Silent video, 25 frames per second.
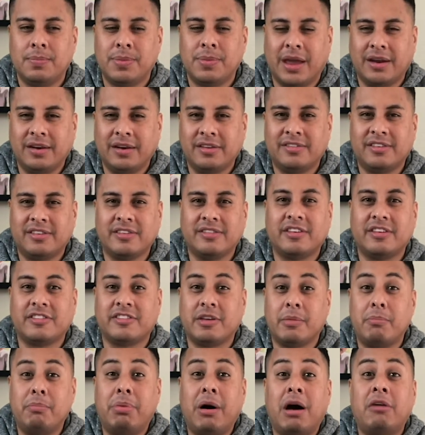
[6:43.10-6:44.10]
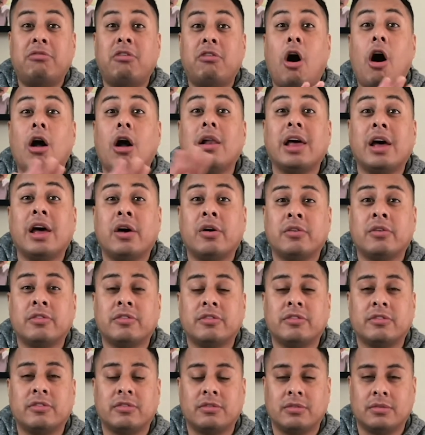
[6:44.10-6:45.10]
And he says this, above all
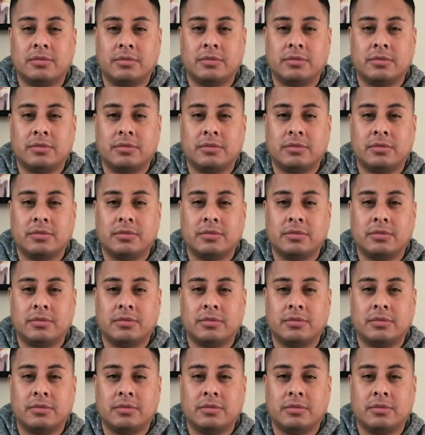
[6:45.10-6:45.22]
else.